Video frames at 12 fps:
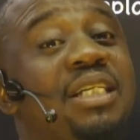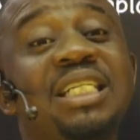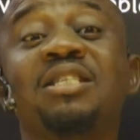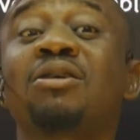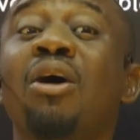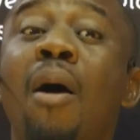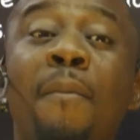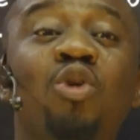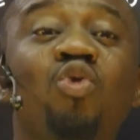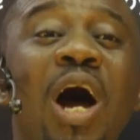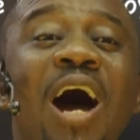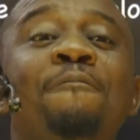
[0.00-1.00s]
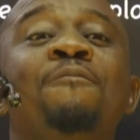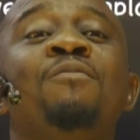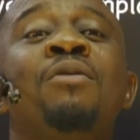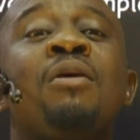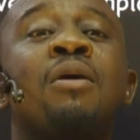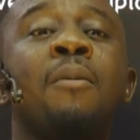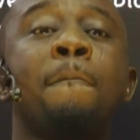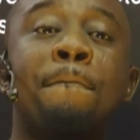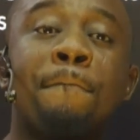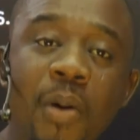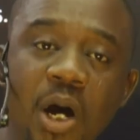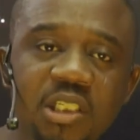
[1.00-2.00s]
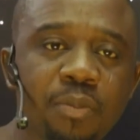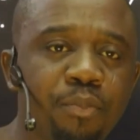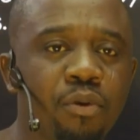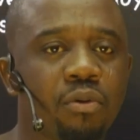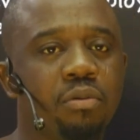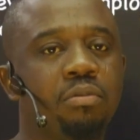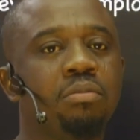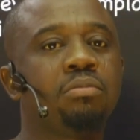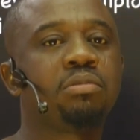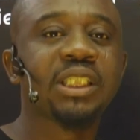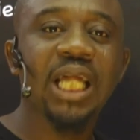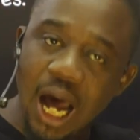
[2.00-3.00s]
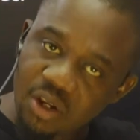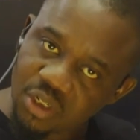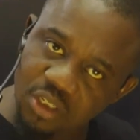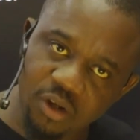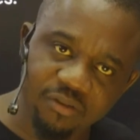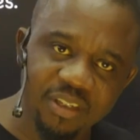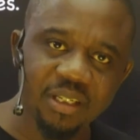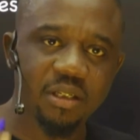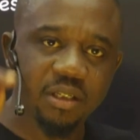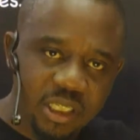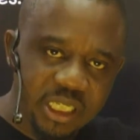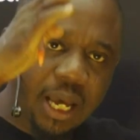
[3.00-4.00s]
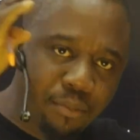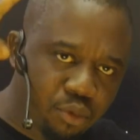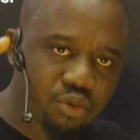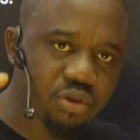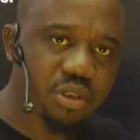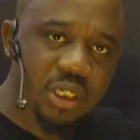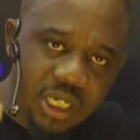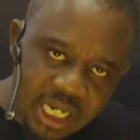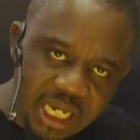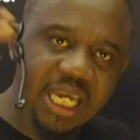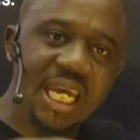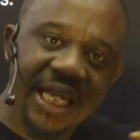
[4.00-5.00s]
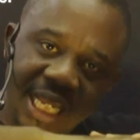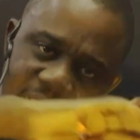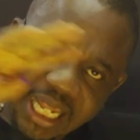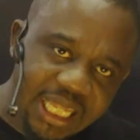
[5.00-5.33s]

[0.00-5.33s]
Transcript: It is common to have multiple thousands of tables in a